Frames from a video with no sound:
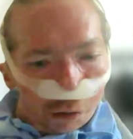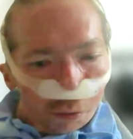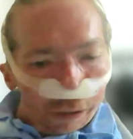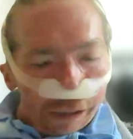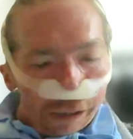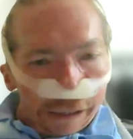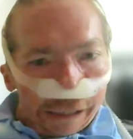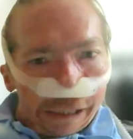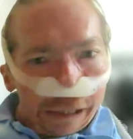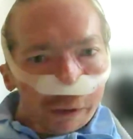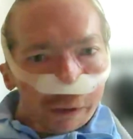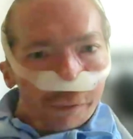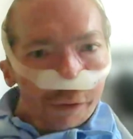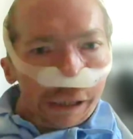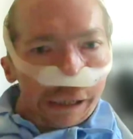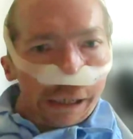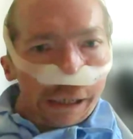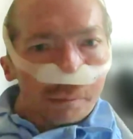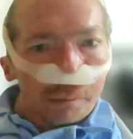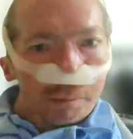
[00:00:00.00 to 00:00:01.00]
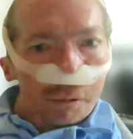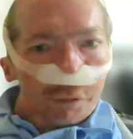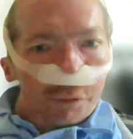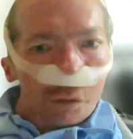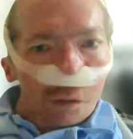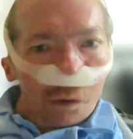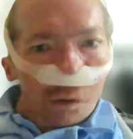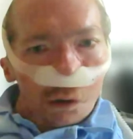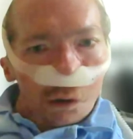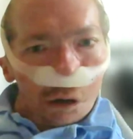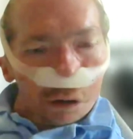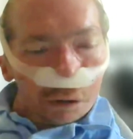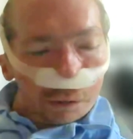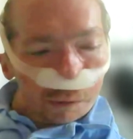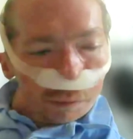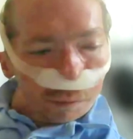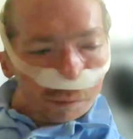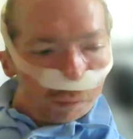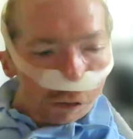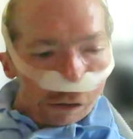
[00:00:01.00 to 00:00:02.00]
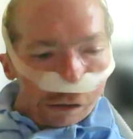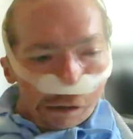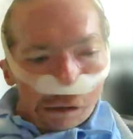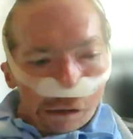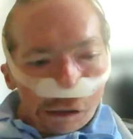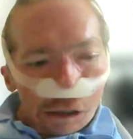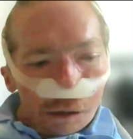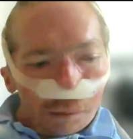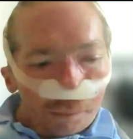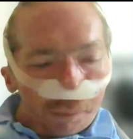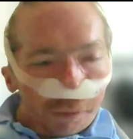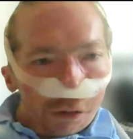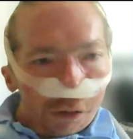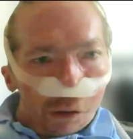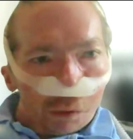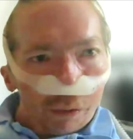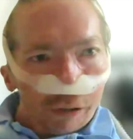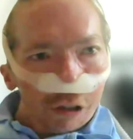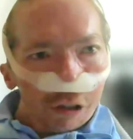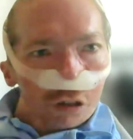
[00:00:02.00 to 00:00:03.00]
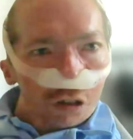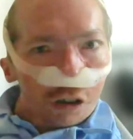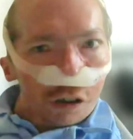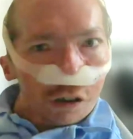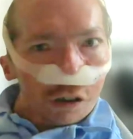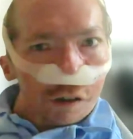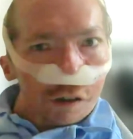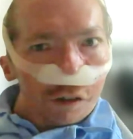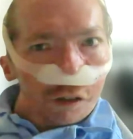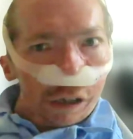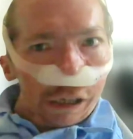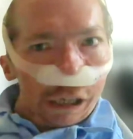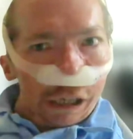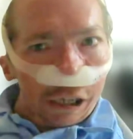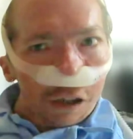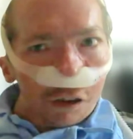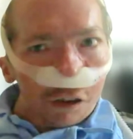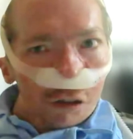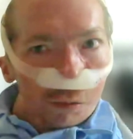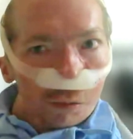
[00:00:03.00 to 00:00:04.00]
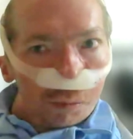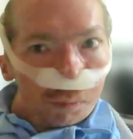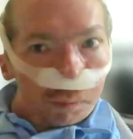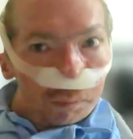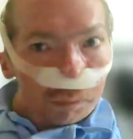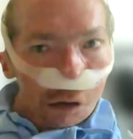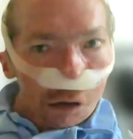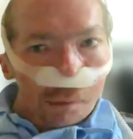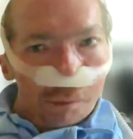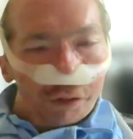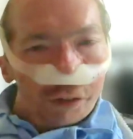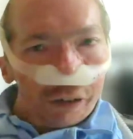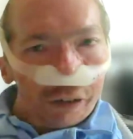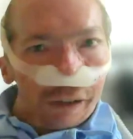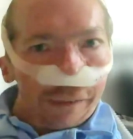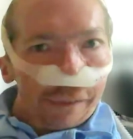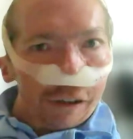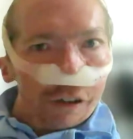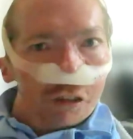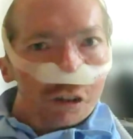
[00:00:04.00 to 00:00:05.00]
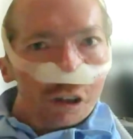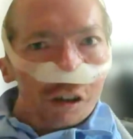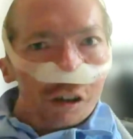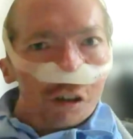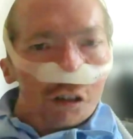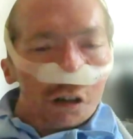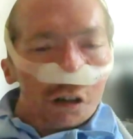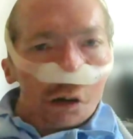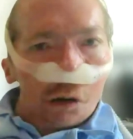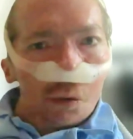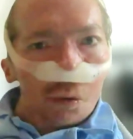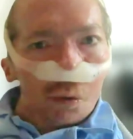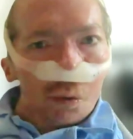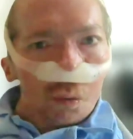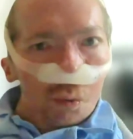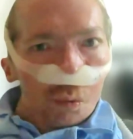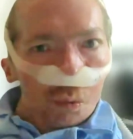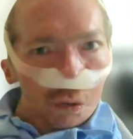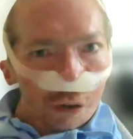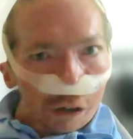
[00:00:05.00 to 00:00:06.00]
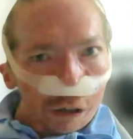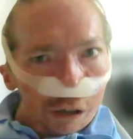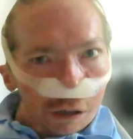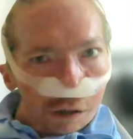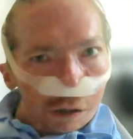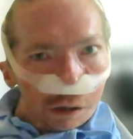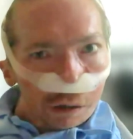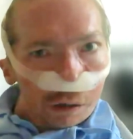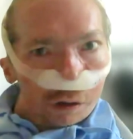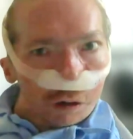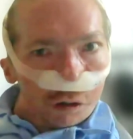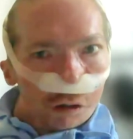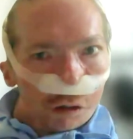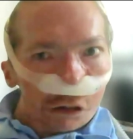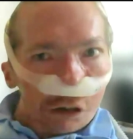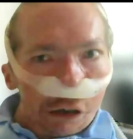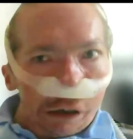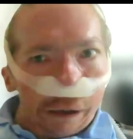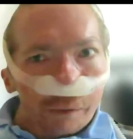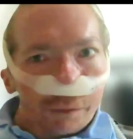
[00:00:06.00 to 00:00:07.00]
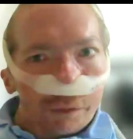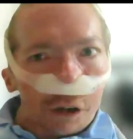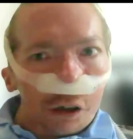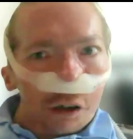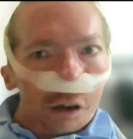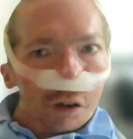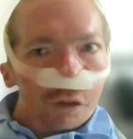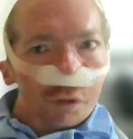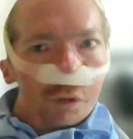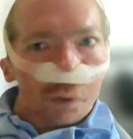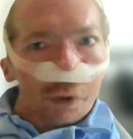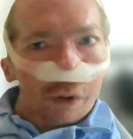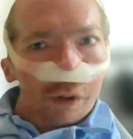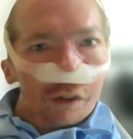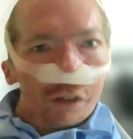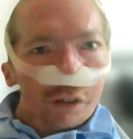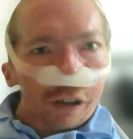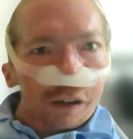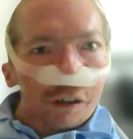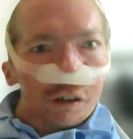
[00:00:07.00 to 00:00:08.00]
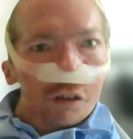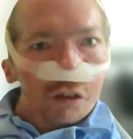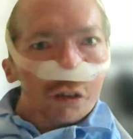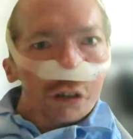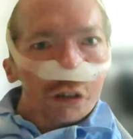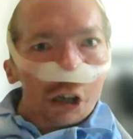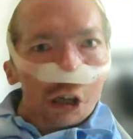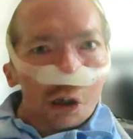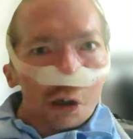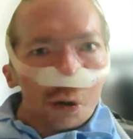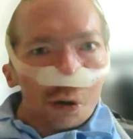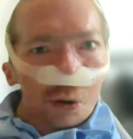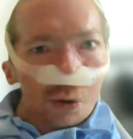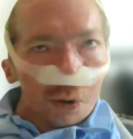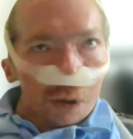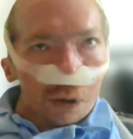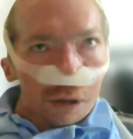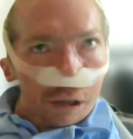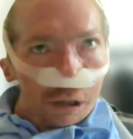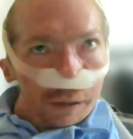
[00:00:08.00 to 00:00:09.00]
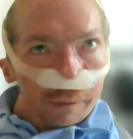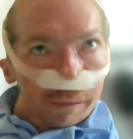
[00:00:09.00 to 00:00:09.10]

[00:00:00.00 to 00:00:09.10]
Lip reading: Quick caveat before the questions is obviously this is called diverse voices. So